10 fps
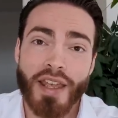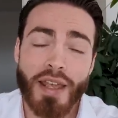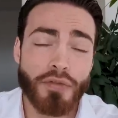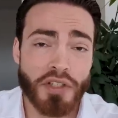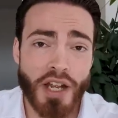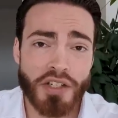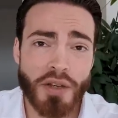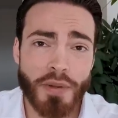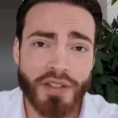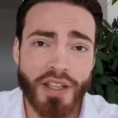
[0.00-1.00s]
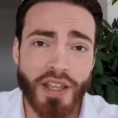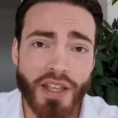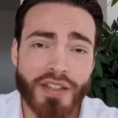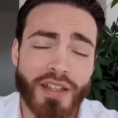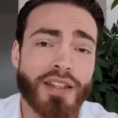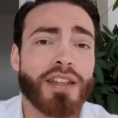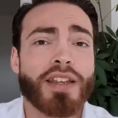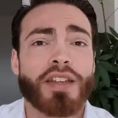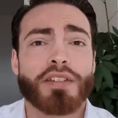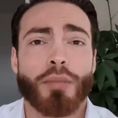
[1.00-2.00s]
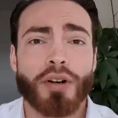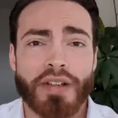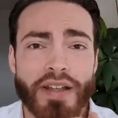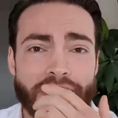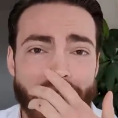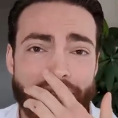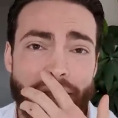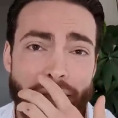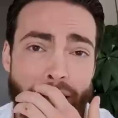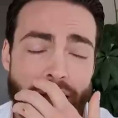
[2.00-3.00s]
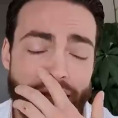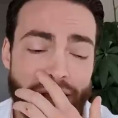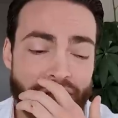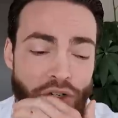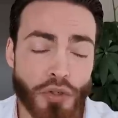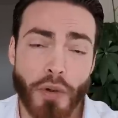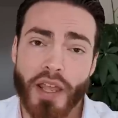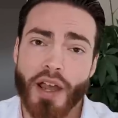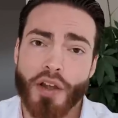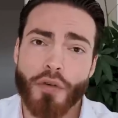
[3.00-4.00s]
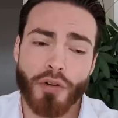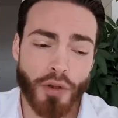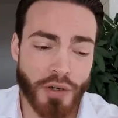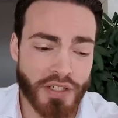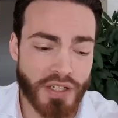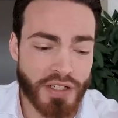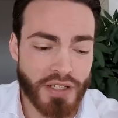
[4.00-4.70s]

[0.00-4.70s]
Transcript: If ChatGPT is indeed as smart as they say, and it is our new AI overlord,